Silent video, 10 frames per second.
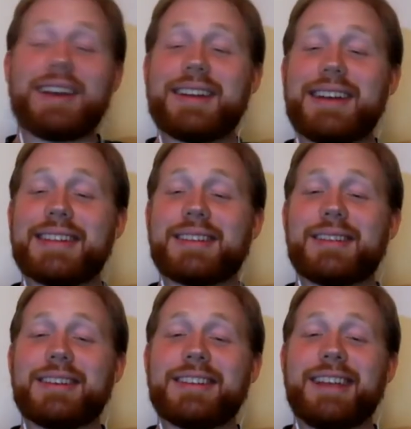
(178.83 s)

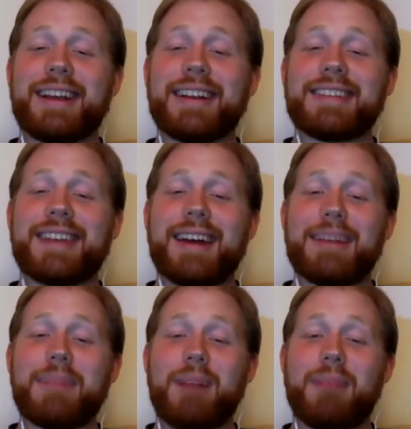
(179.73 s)
It's like an
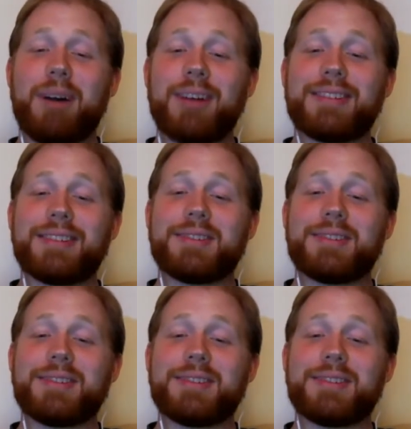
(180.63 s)
Italian mob boss's